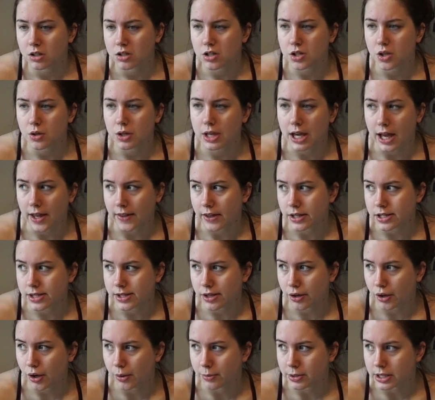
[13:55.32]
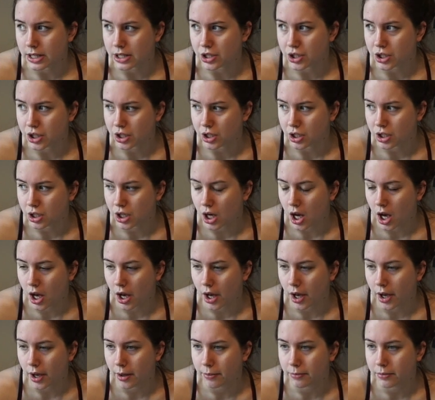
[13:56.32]
So yeah, that's the accommodation.
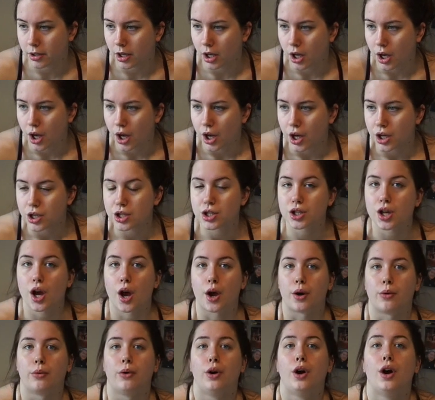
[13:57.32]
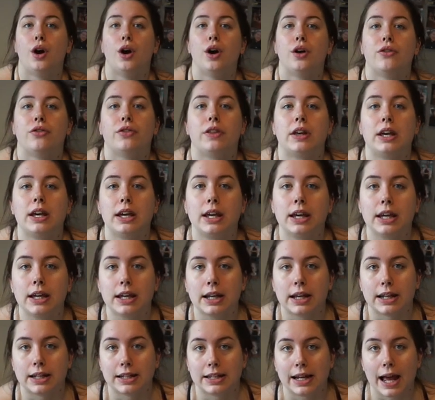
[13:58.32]
So
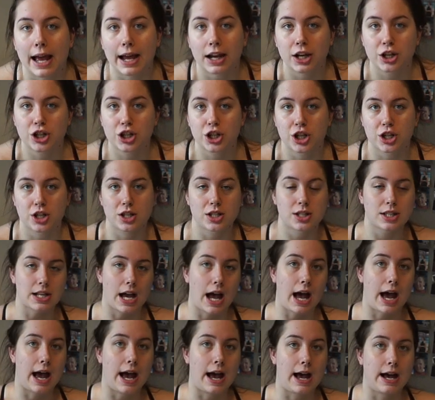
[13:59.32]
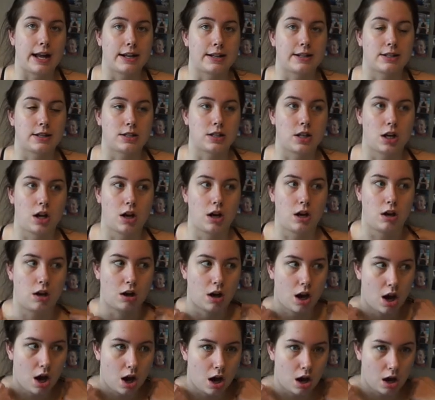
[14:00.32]
the lectures and
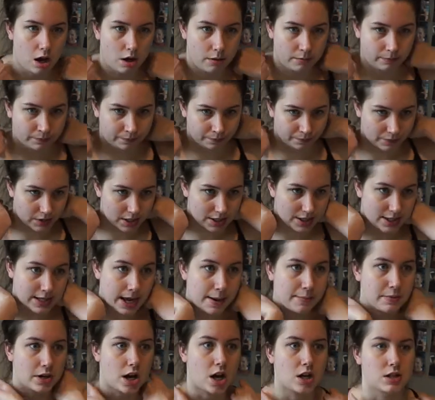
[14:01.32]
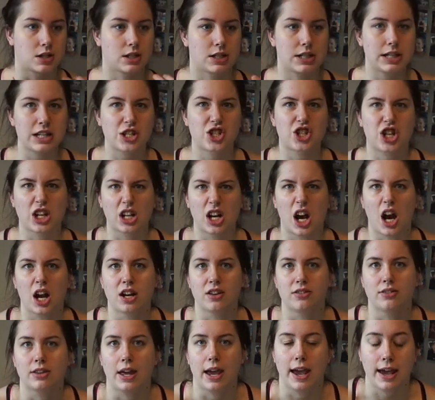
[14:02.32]
seminars, teaching
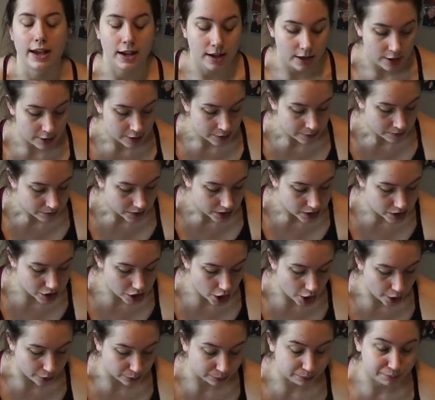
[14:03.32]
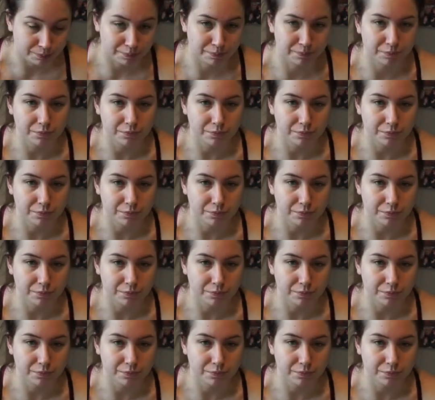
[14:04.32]
kind of thing. So